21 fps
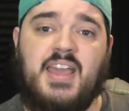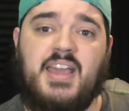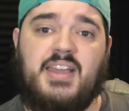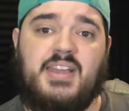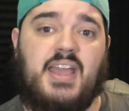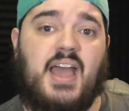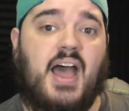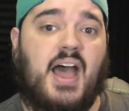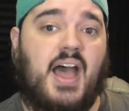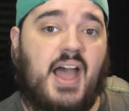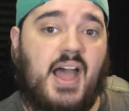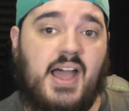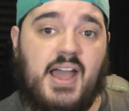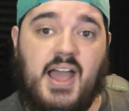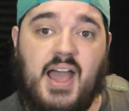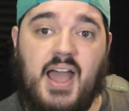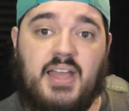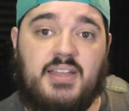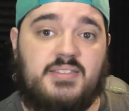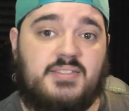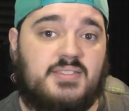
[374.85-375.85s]
Yeah,
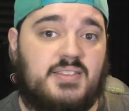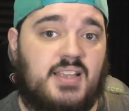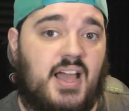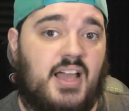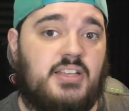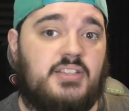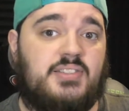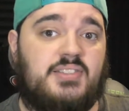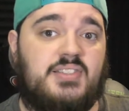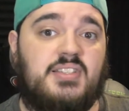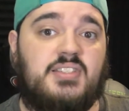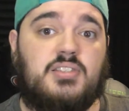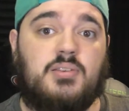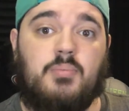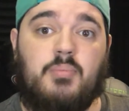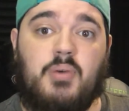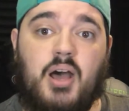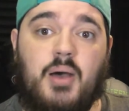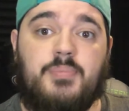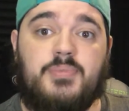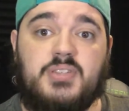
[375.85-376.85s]
I see
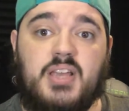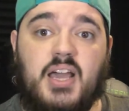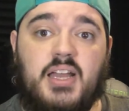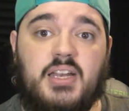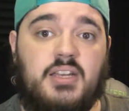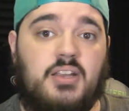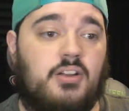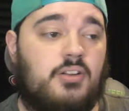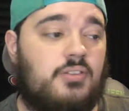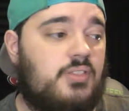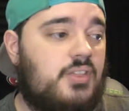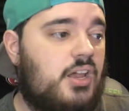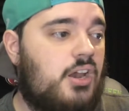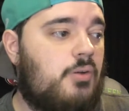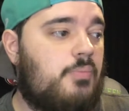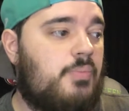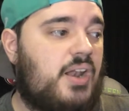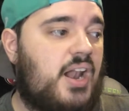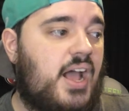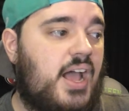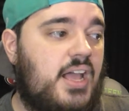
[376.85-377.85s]
some upside there,
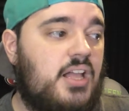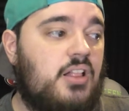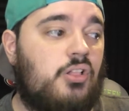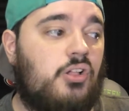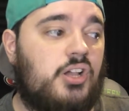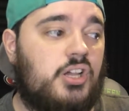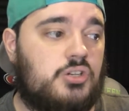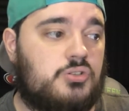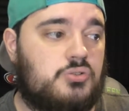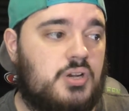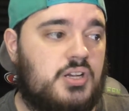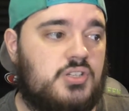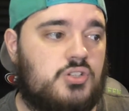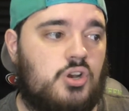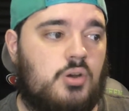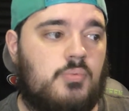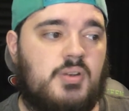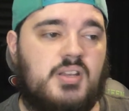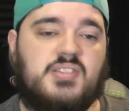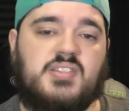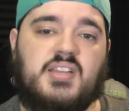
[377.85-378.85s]
but I look at Trey
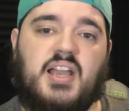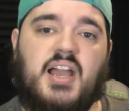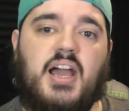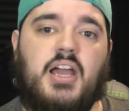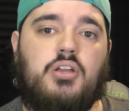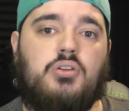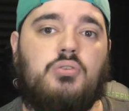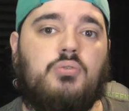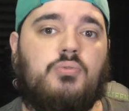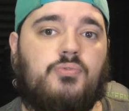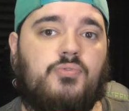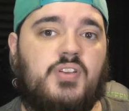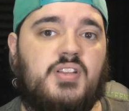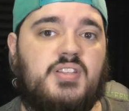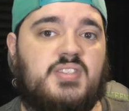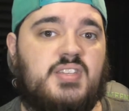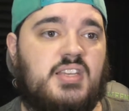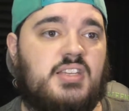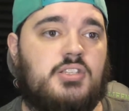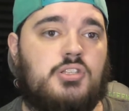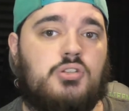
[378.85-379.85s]
Sermon as a guy who
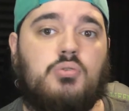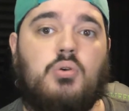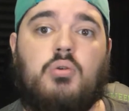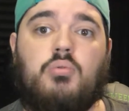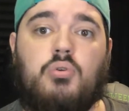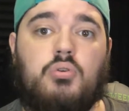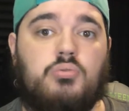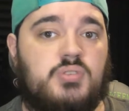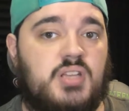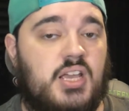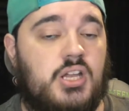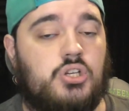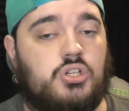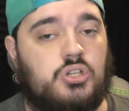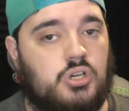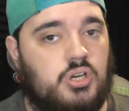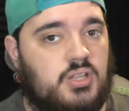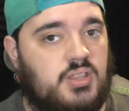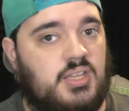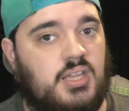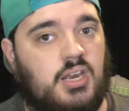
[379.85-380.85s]
fits into a
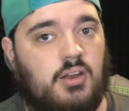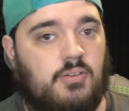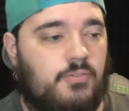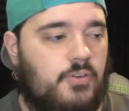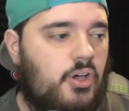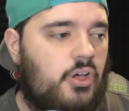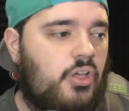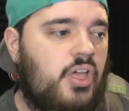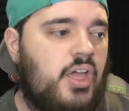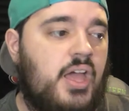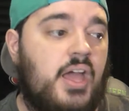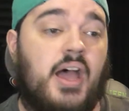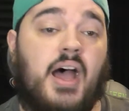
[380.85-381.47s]
rotation in the NFL.